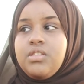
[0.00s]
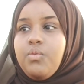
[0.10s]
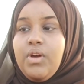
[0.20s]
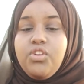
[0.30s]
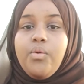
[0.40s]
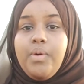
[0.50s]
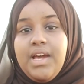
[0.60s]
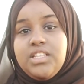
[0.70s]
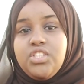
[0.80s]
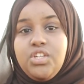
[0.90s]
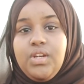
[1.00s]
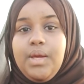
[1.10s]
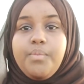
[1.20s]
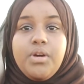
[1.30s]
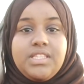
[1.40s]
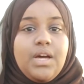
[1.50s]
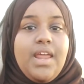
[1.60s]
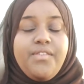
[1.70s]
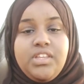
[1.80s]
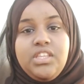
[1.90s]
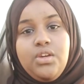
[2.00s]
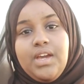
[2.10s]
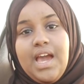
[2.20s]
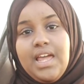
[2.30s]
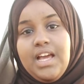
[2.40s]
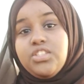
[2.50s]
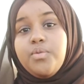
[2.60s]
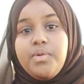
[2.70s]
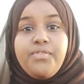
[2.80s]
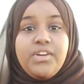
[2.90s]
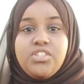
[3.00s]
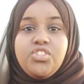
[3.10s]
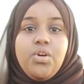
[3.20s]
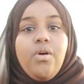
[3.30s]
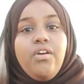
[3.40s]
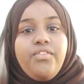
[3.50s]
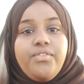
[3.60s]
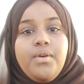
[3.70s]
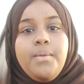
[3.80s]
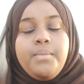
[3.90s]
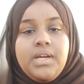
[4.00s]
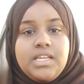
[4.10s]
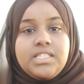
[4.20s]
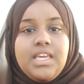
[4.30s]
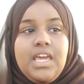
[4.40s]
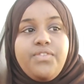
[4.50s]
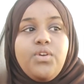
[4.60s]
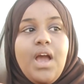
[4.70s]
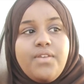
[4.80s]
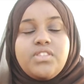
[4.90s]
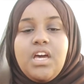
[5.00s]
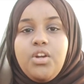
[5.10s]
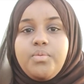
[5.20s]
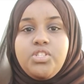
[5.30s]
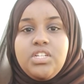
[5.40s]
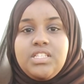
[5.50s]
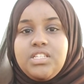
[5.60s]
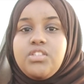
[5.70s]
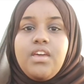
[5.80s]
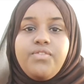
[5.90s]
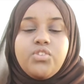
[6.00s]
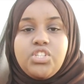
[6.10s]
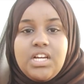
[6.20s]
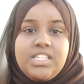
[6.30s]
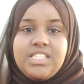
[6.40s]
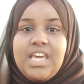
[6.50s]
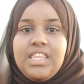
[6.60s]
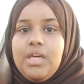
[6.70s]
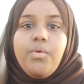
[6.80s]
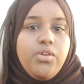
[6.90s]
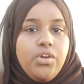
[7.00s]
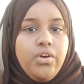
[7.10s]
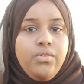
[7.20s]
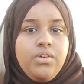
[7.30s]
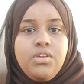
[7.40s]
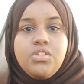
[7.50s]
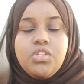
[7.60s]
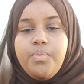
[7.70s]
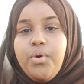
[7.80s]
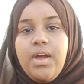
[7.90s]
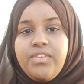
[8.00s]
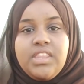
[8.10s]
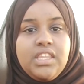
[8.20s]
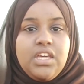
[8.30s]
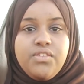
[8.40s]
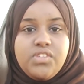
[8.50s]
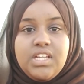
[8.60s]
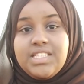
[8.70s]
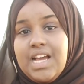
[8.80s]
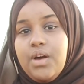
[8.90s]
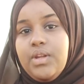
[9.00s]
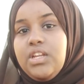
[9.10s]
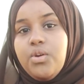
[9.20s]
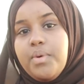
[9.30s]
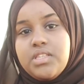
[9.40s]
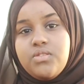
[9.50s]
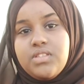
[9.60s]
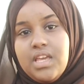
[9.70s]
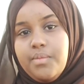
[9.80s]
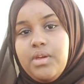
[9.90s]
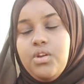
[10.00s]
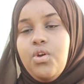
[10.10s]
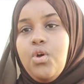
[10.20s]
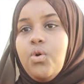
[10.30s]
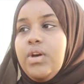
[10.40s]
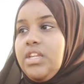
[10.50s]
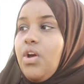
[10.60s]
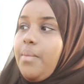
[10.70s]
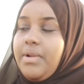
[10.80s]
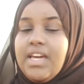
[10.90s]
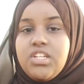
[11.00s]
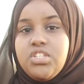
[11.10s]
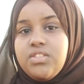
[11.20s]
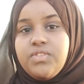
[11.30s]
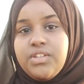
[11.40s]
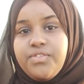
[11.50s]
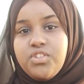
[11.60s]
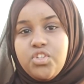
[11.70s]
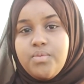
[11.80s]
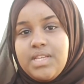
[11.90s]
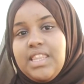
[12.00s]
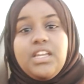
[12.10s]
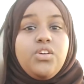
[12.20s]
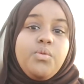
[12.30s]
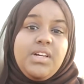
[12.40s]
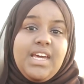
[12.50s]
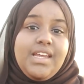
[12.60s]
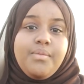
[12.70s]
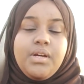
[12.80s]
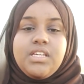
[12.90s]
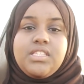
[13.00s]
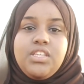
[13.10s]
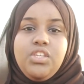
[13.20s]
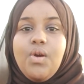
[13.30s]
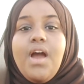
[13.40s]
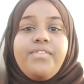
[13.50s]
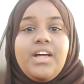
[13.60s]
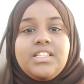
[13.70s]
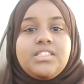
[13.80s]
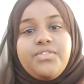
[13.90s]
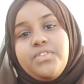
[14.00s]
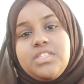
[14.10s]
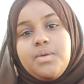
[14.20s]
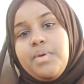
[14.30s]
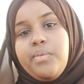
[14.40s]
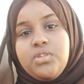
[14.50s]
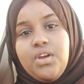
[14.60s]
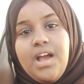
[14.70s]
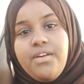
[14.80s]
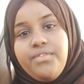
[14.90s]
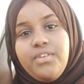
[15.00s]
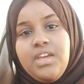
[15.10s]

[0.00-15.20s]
when you're applying to uni, put down everything you can and don't be afraid to show off, because if you have certain opportunities, if you're shy to say it, they won't know. So put everything that you've done down in your personal statement or in your applications for different jobs, and then you will get it, because you have that difference that people don't have,